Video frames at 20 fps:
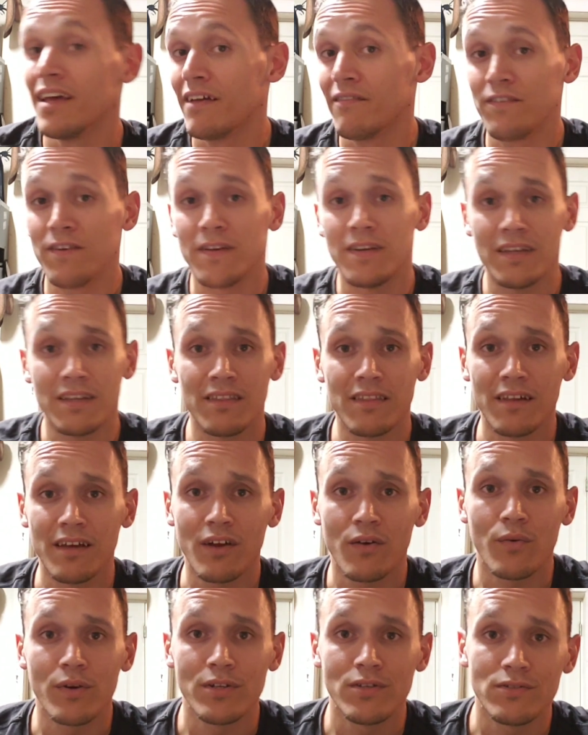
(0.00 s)
If you didn't
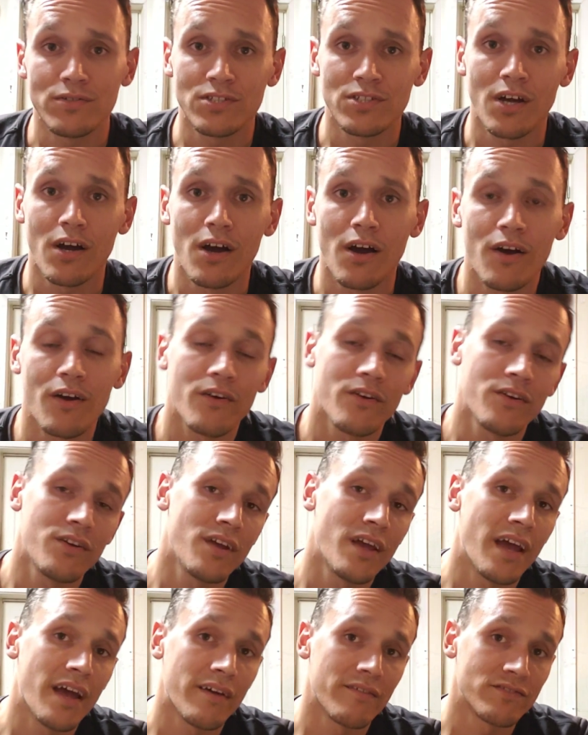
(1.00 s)
like what you saw, or
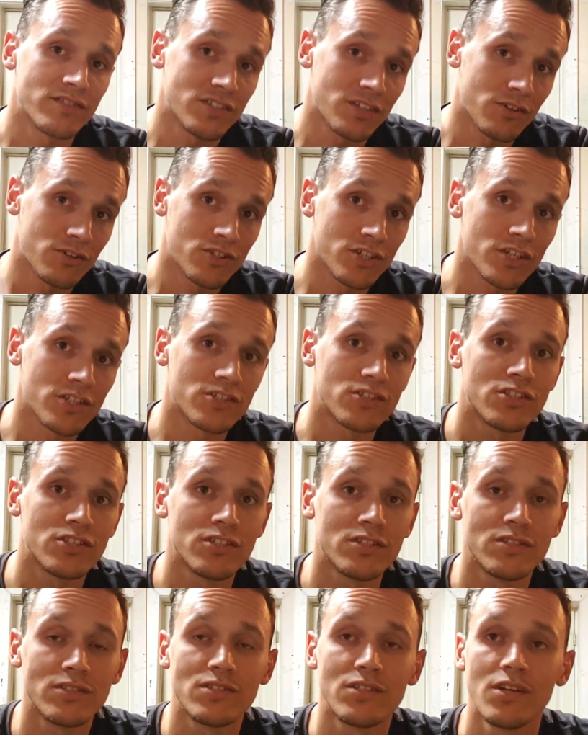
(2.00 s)
you have
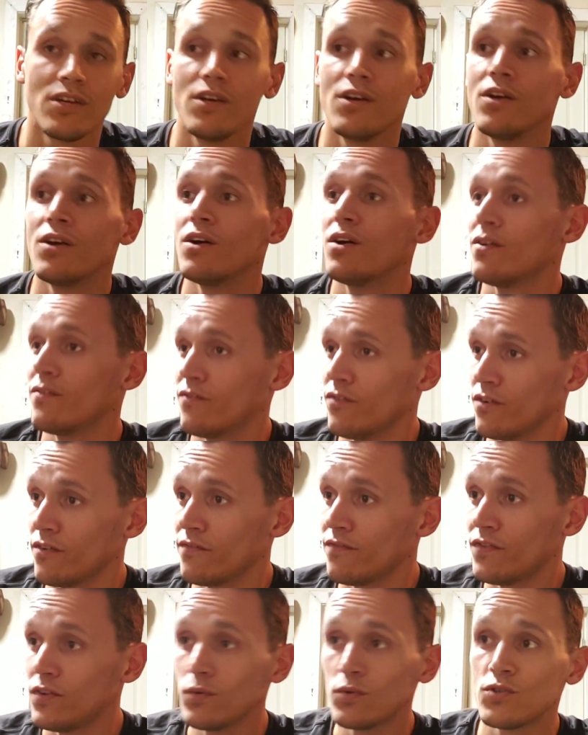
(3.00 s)
suggestions for
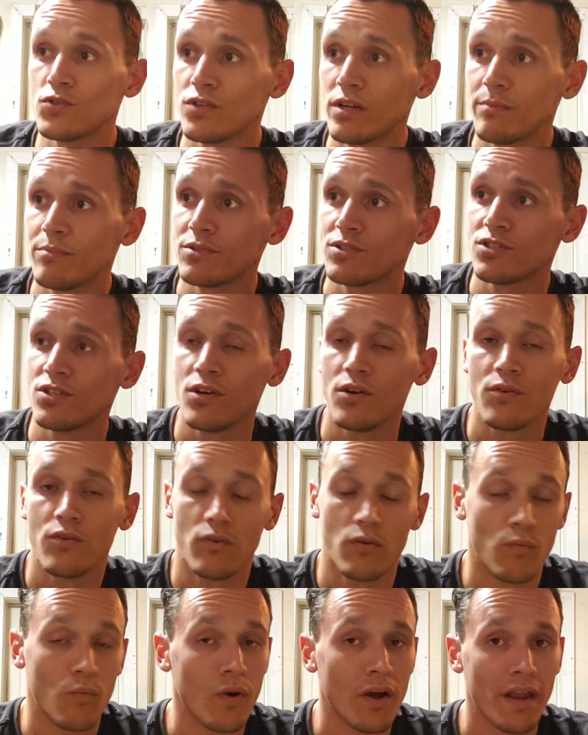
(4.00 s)
a future episode
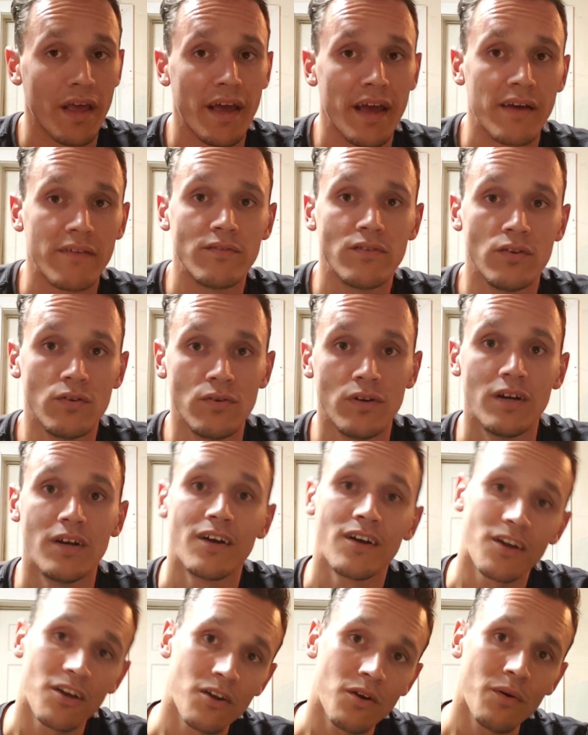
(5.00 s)
or what have you,
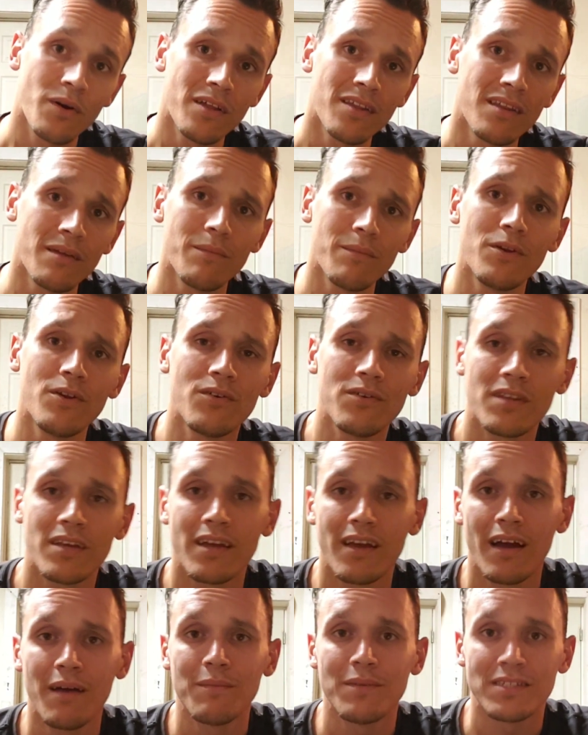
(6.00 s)
go ahead and let me know in the
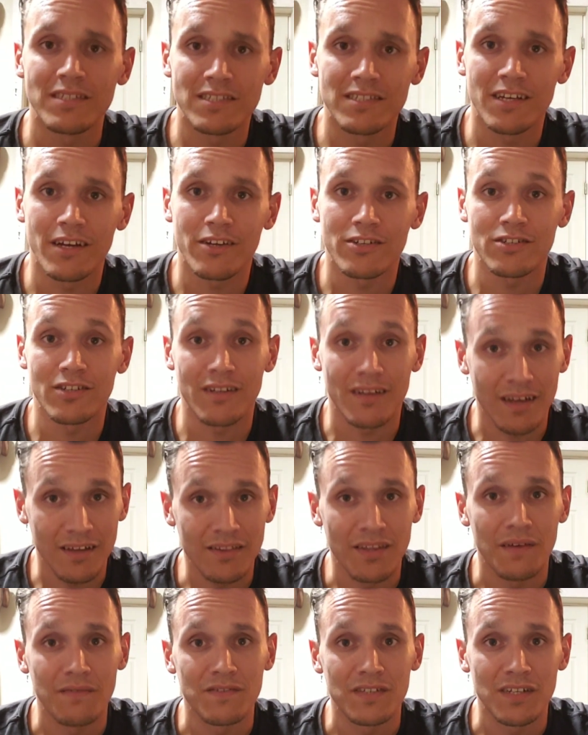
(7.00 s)
comments section.
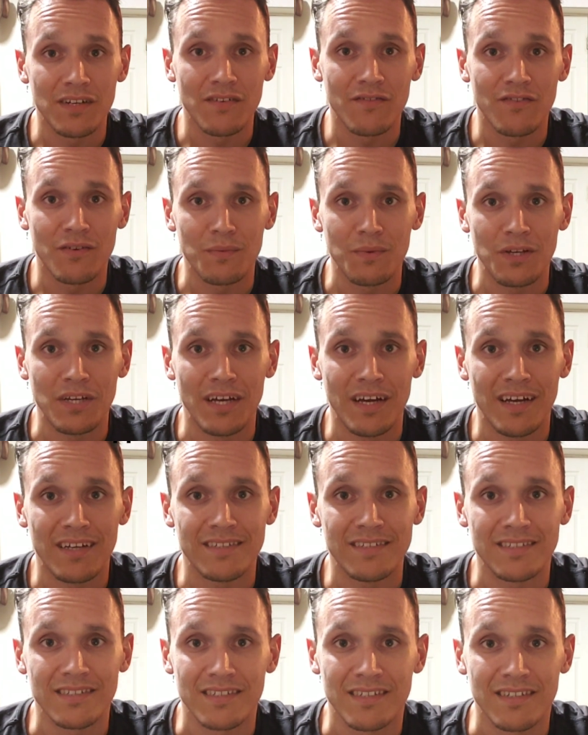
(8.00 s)
I'd love to hear from you
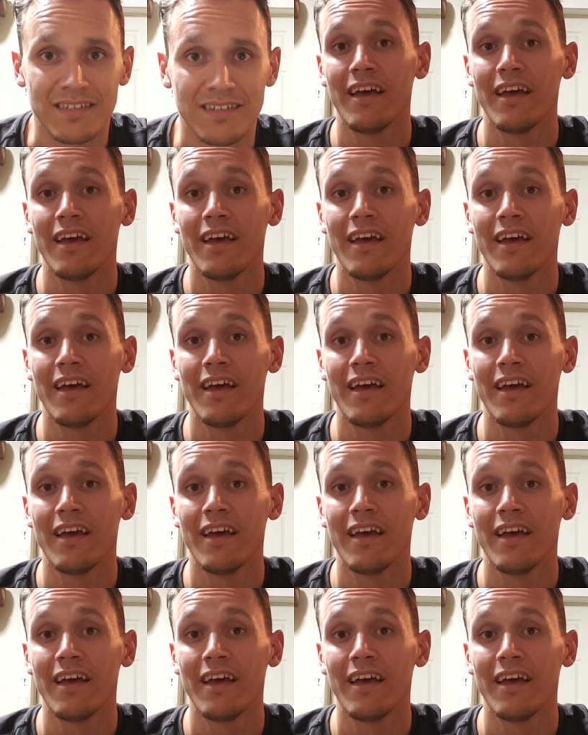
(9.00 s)
guys.